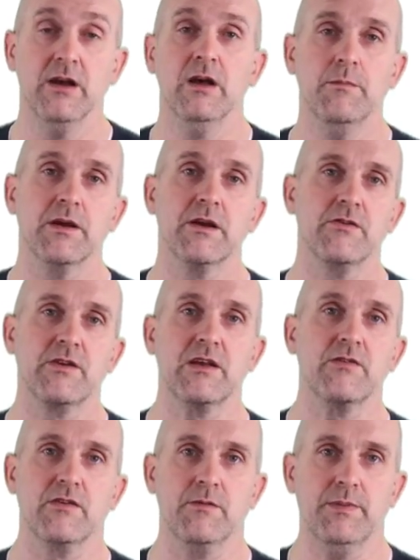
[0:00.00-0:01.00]
because it gives
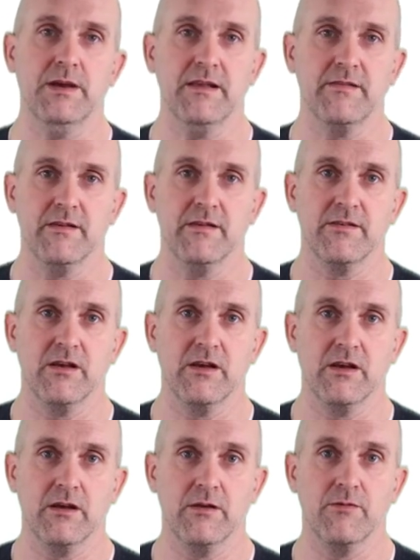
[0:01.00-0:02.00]
us a basis
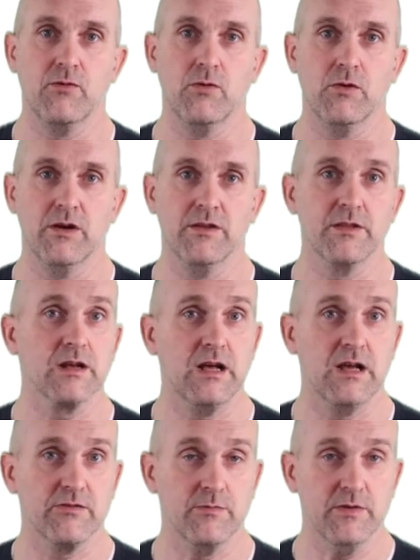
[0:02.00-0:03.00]
for the
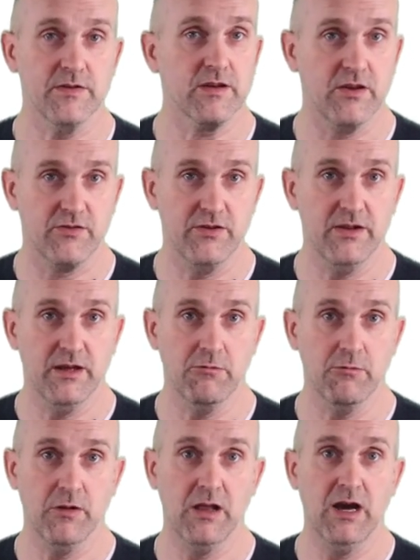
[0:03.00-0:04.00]
classroom discussion that we
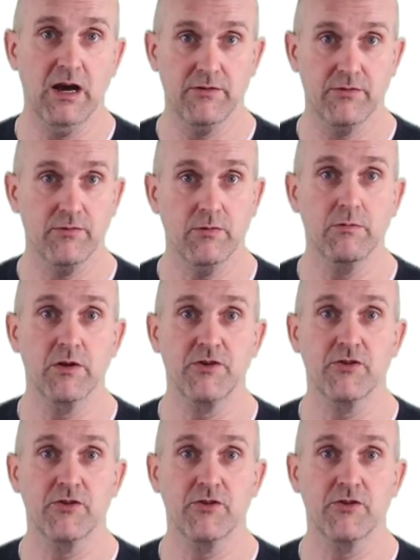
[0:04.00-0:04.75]
will have when we